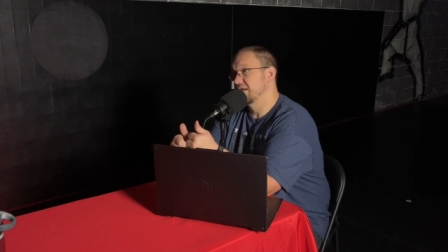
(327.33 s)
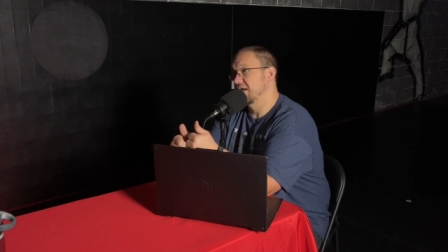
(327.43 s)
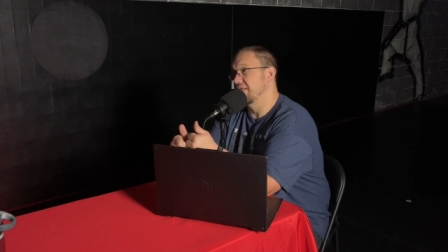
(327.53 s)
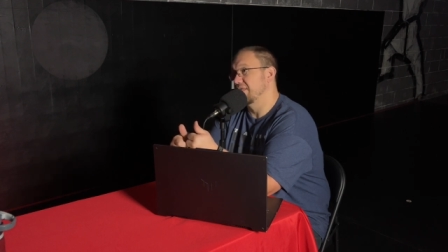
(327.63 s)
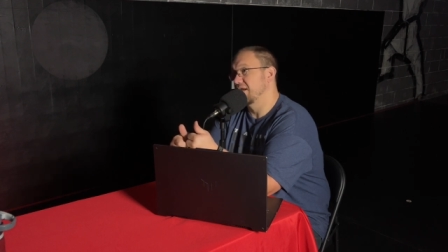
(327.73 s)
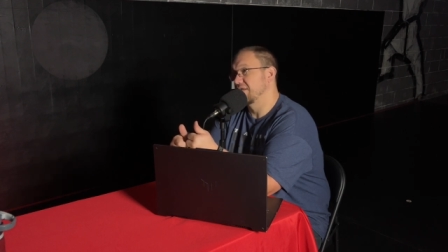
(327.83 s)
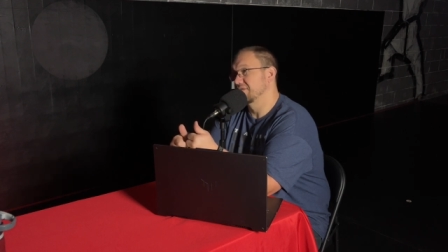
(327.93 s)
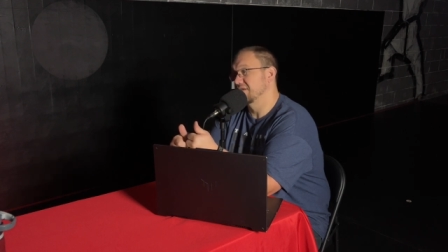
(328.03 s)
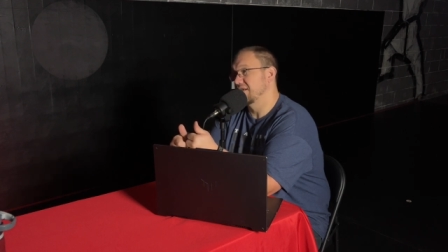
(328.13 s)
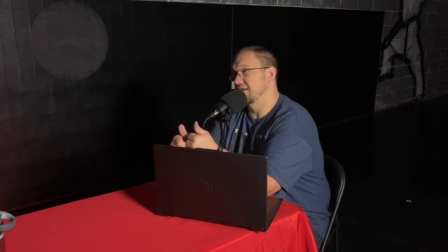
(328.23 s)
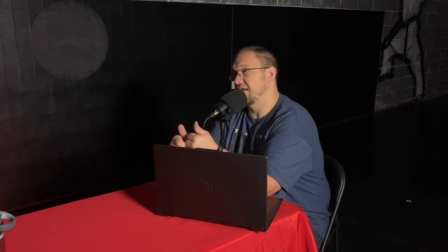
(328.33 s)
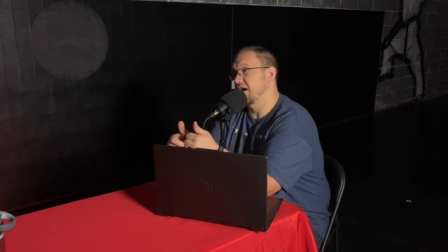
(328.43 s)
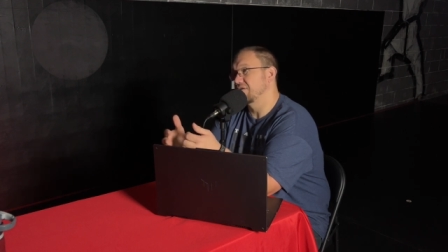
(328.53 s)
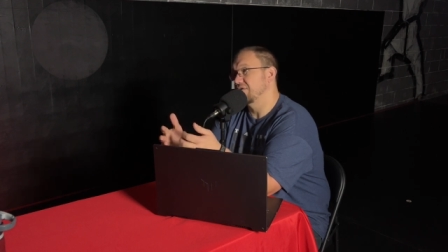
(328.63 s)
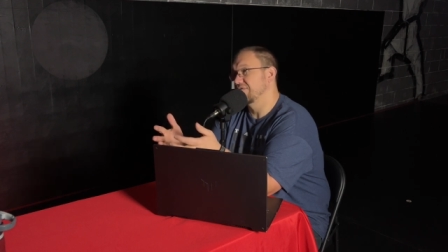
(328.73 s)
and then all of a sudden now
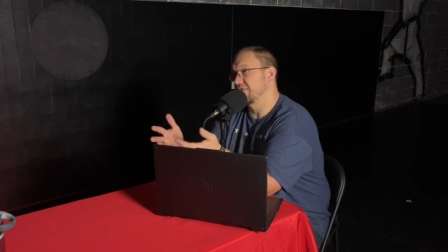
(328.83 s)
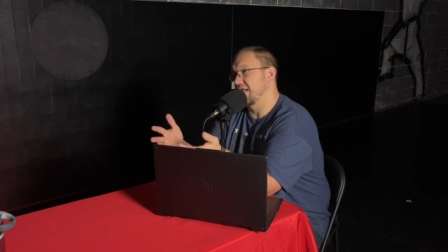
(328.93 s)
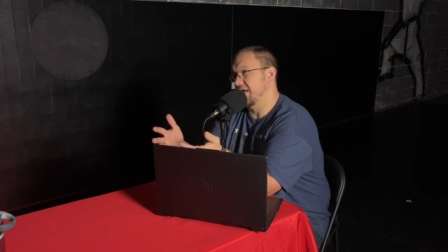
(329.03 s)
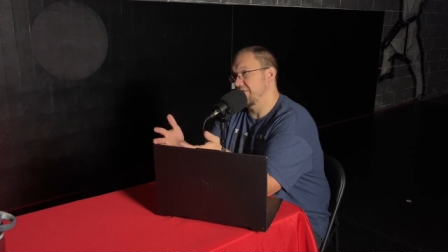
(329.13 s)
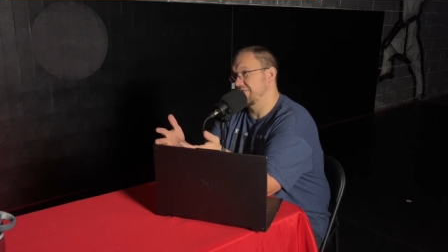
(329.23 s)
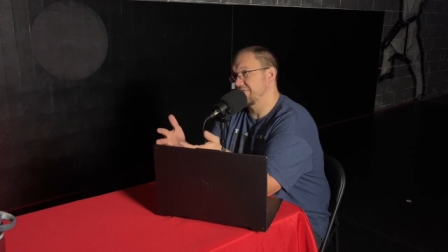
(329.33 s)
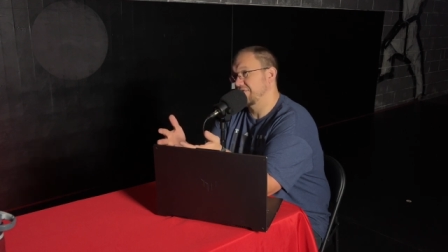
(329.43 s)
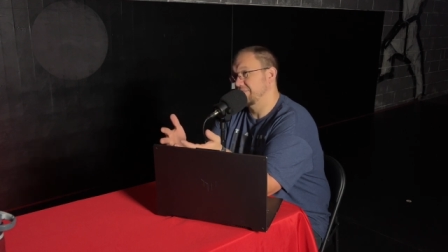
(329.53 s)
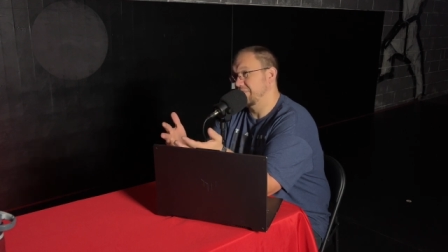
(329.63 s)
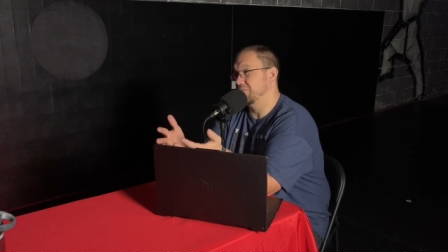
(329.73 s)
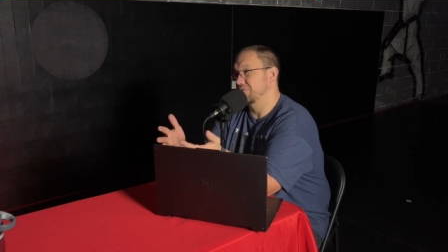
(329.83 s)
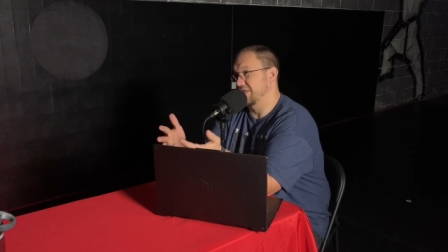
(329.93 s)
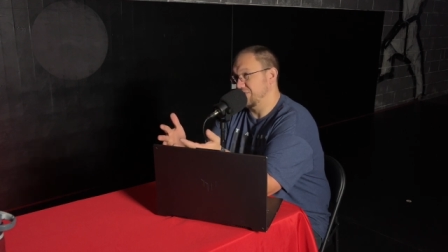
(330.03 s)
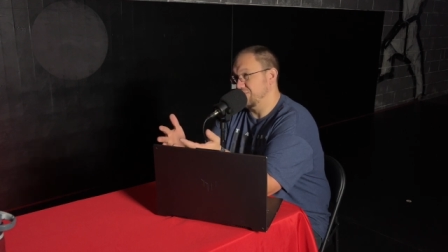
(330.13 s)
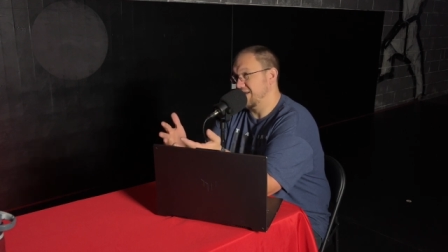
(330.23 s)
you've left people
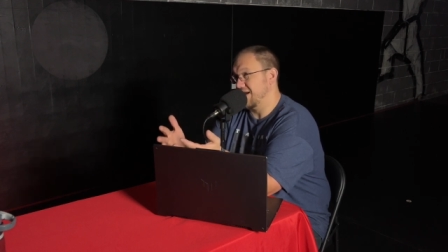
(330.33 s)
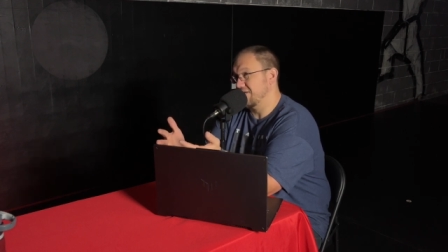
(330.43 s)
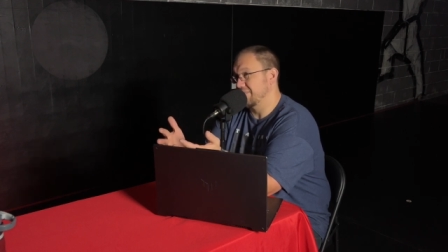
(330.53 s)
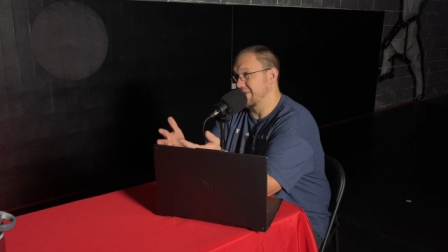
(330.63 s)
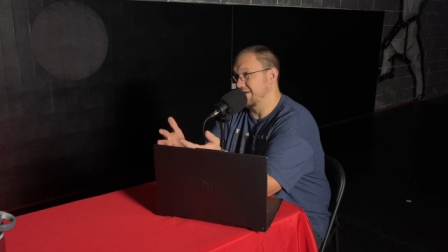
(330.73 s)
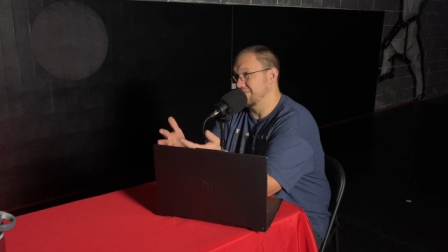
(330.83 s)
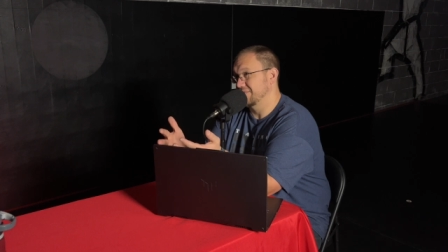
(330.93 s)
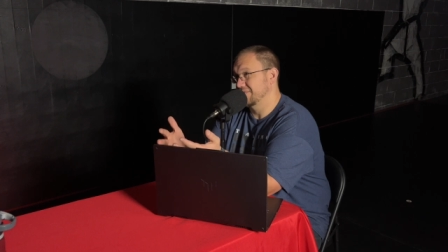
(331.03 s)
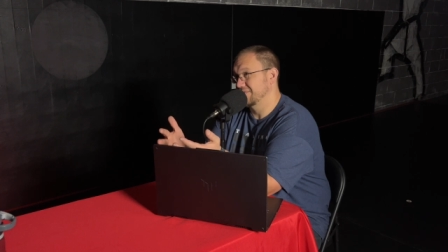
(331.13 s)
that you care about